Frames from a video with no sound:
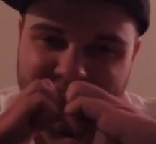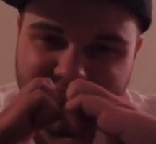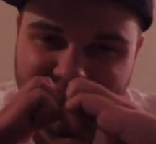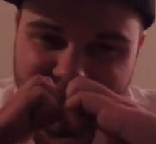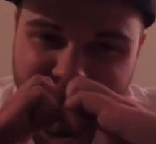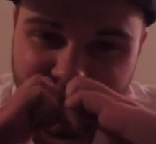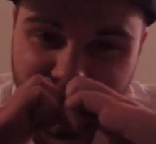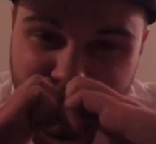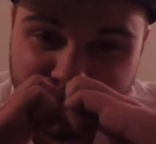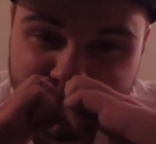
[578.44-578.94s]

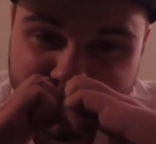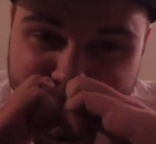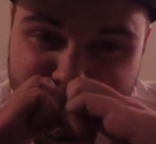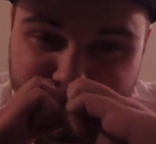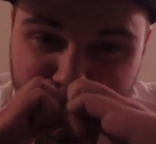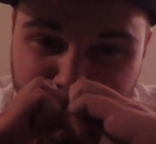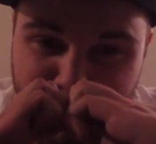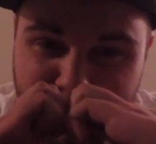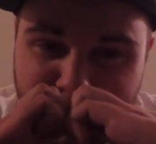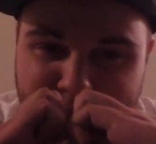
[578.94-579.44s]
I love it
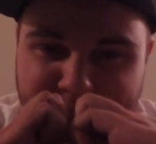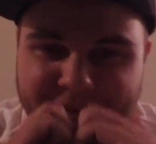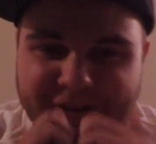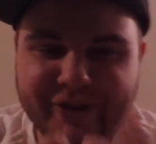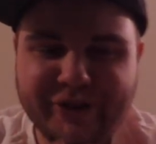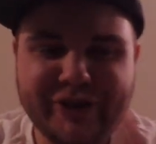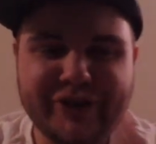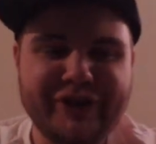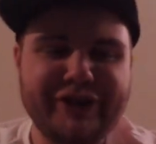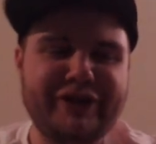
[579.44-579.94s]
so
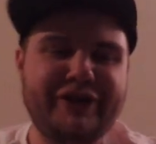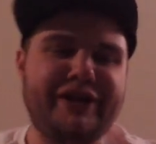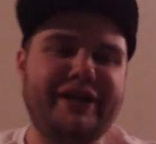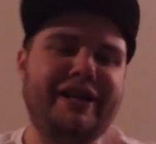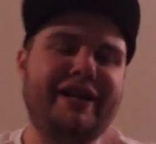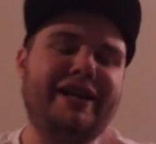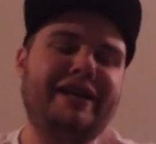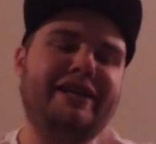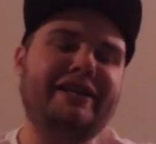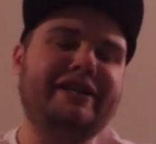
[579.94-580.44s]
much.
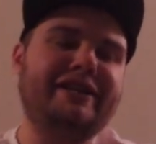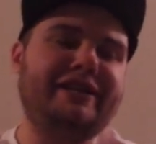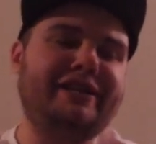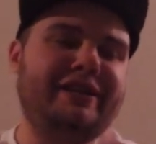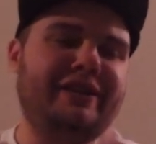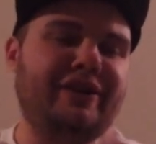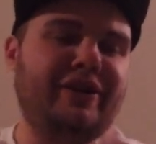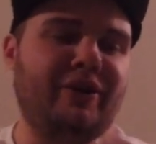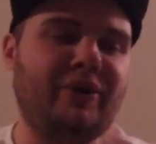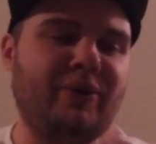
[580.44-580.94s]
And,
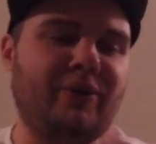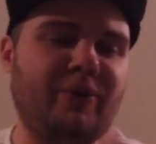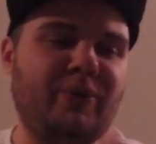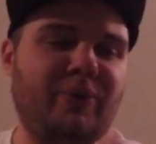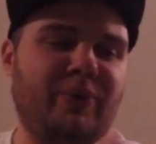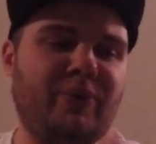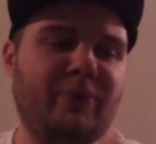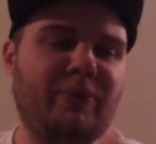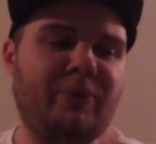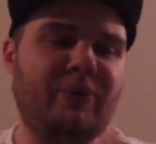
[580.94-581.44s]

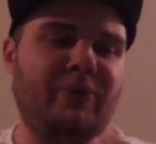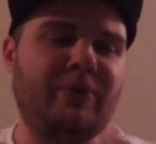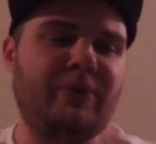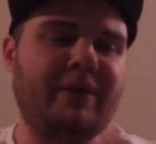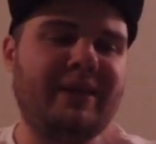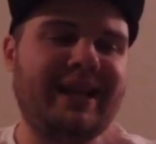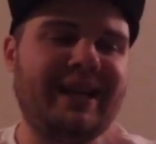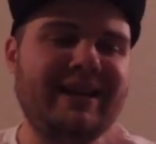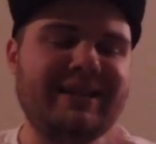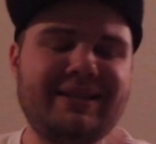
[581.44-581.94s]

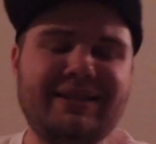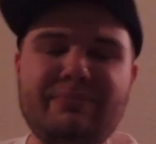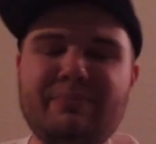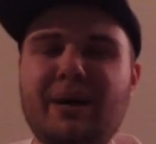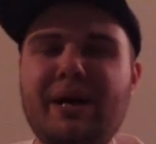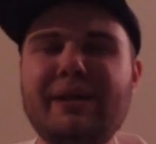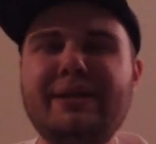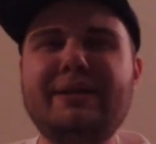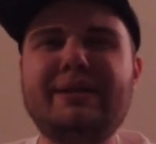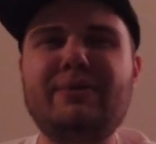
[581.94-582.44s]
that's
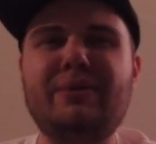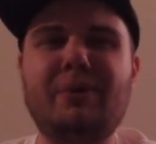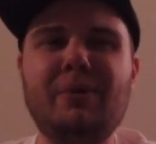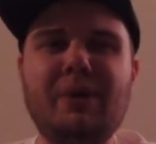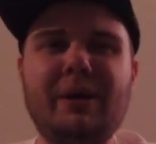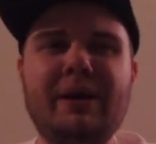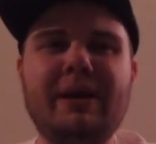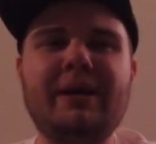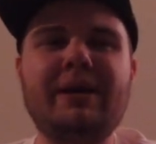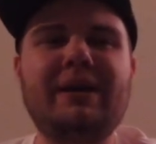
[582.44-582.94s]
my
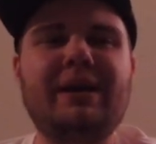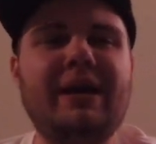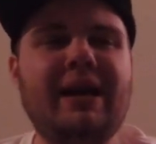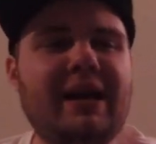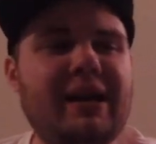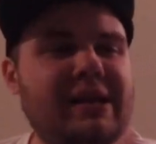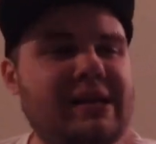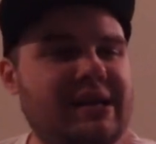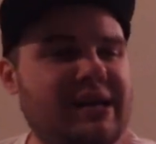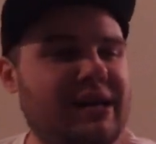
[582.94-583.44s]
story.
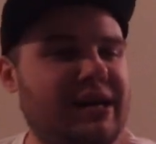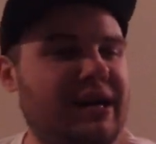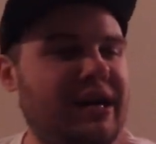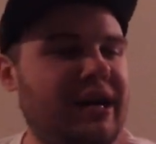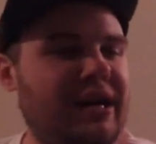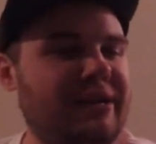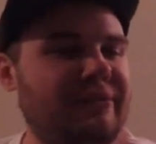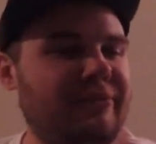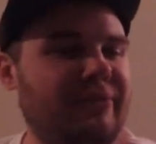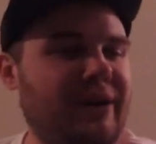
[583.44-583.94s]
And
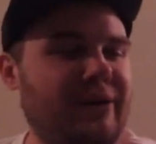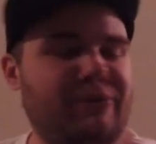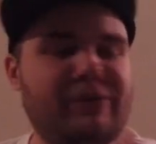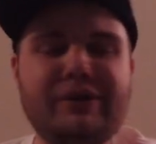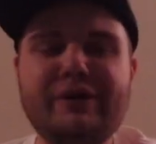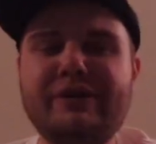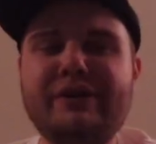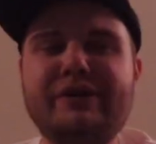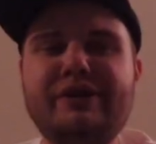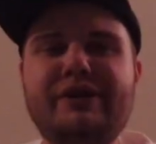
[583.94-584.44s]
I
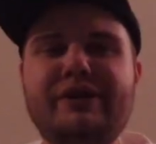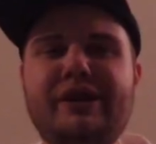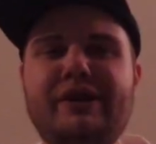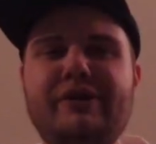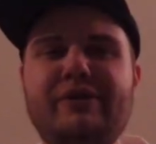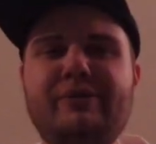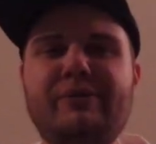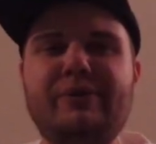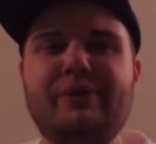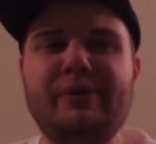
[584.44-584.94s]
wanted to
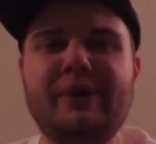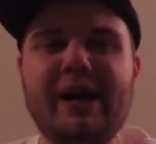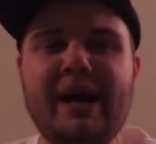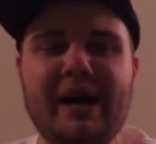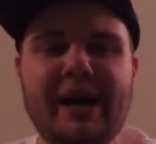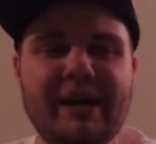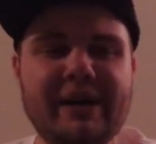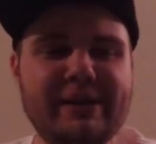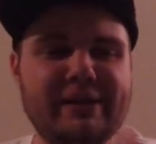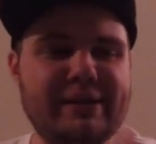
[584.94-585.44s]
share it with you
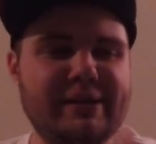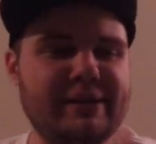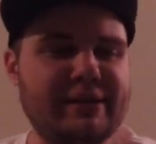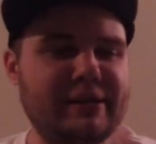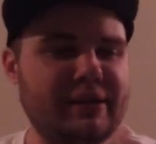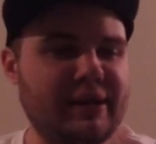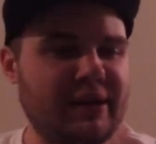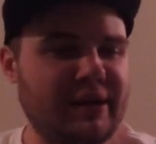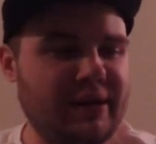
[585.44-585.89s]
guys.